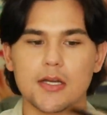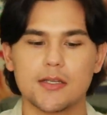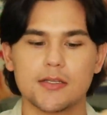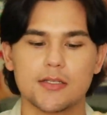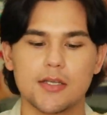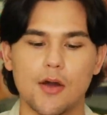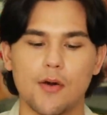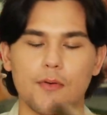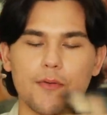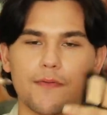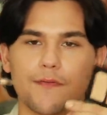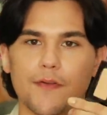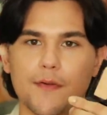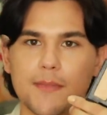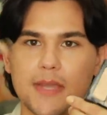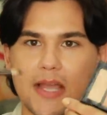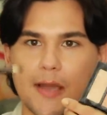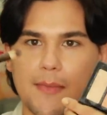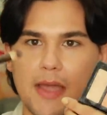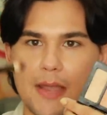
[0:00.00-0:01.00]
So for
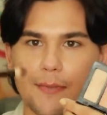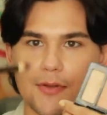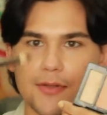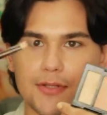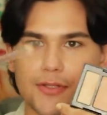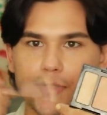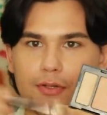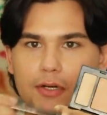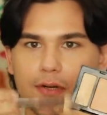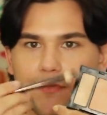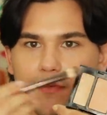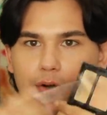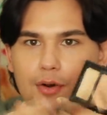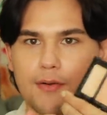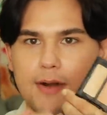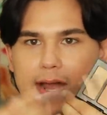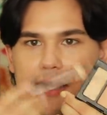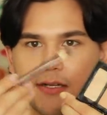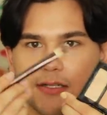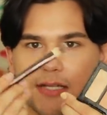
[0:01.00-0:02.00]
me, I'm able to sort of
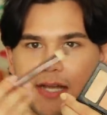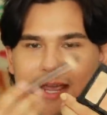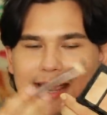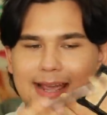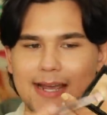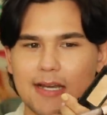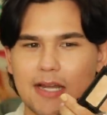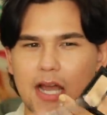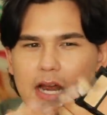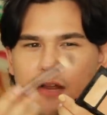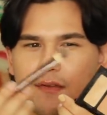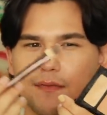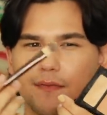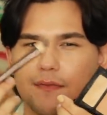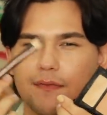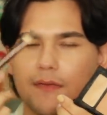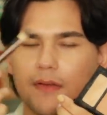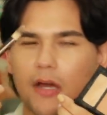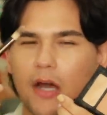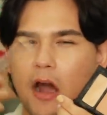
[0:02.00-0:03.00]
correct and kind
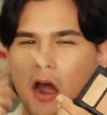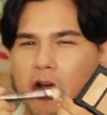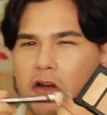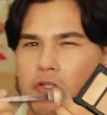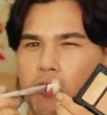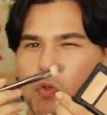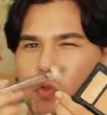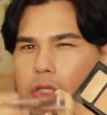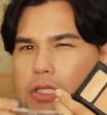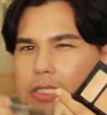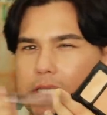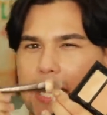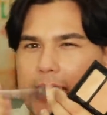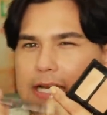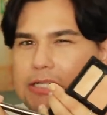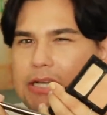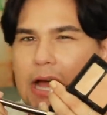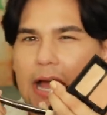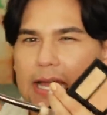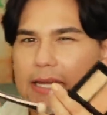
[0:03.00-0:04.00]
of contour
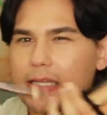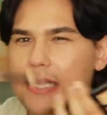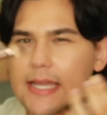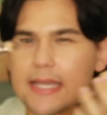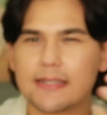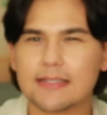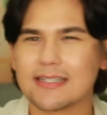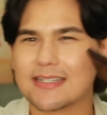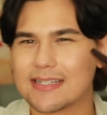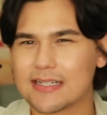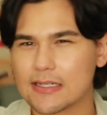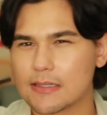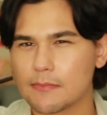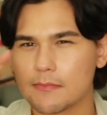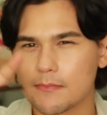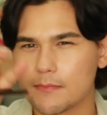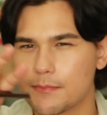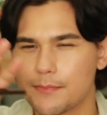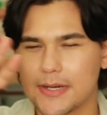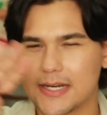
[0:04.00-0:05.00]
slash highlight,
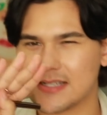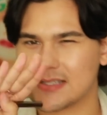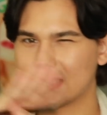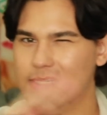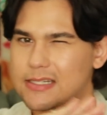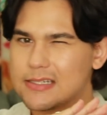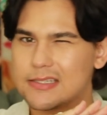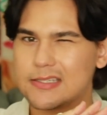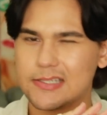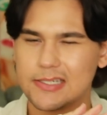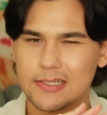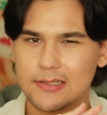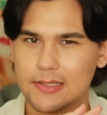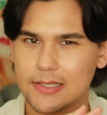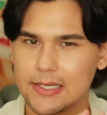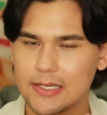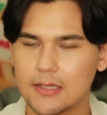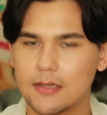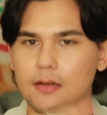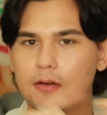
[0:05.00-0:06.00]
but it's
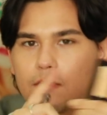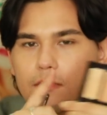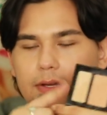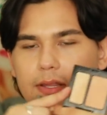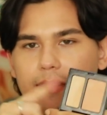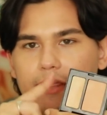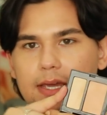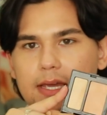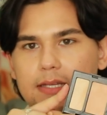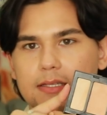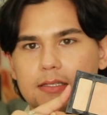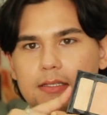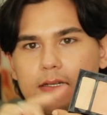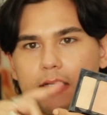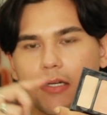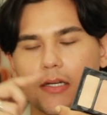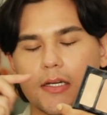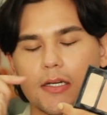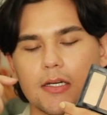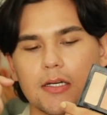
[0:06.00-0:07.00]
concealing with
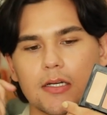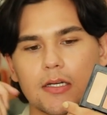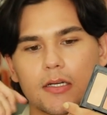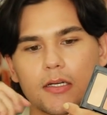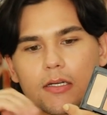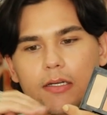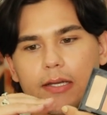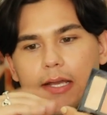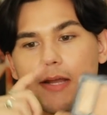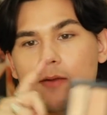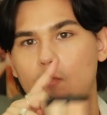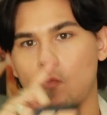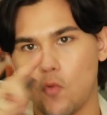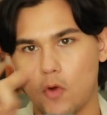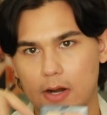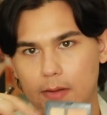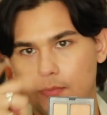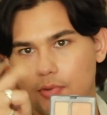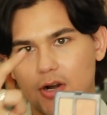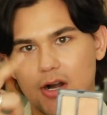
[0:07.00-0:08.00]
this in
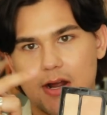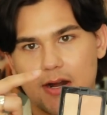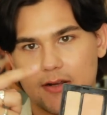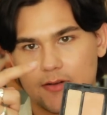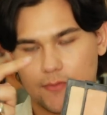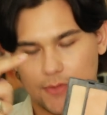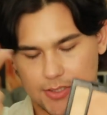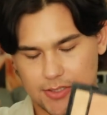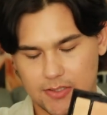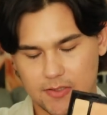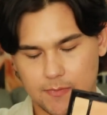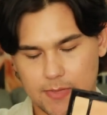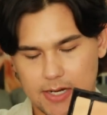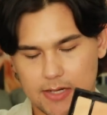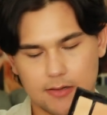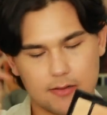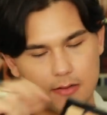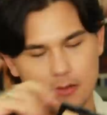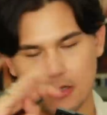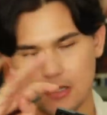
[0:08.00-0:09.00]
one product, which has
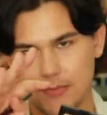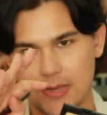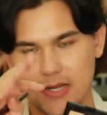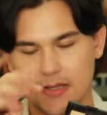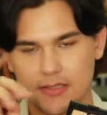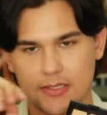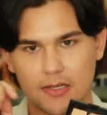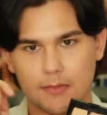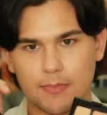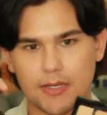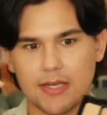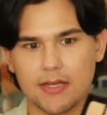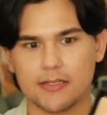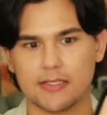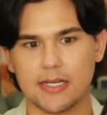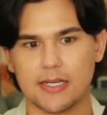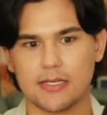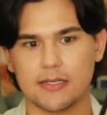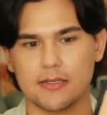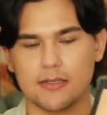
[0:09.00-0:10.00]
been amazing
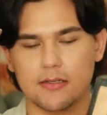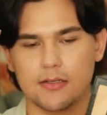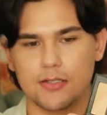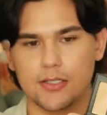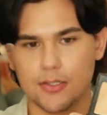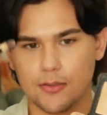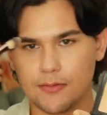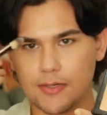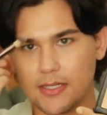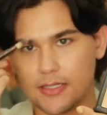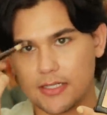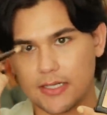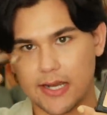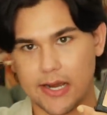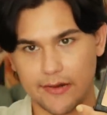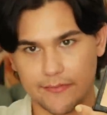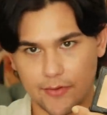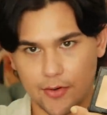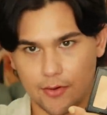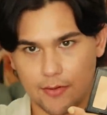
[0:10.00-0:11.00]
because I do need to
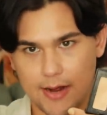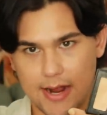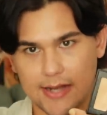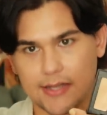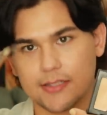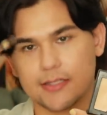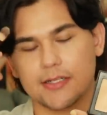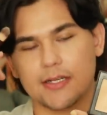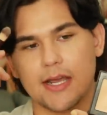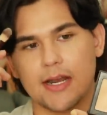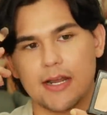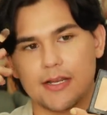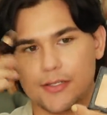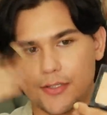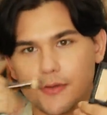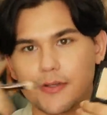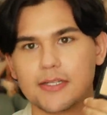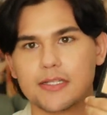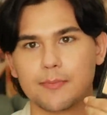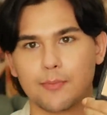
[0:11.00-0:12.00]
kind of correct and I
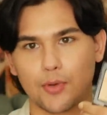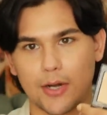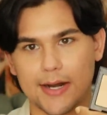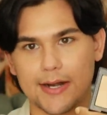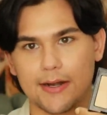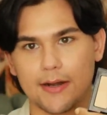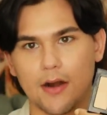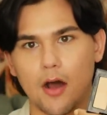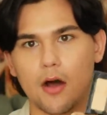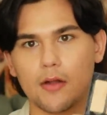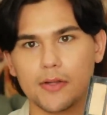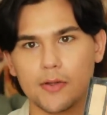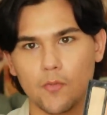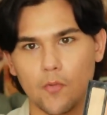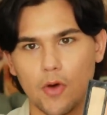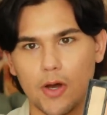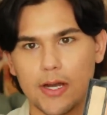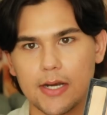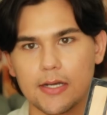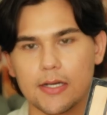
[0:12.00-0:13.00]
do need to brighten all in
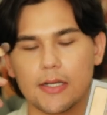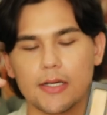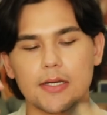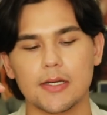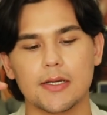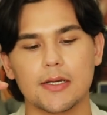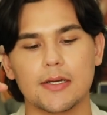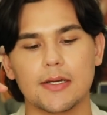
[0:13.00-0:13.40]
one,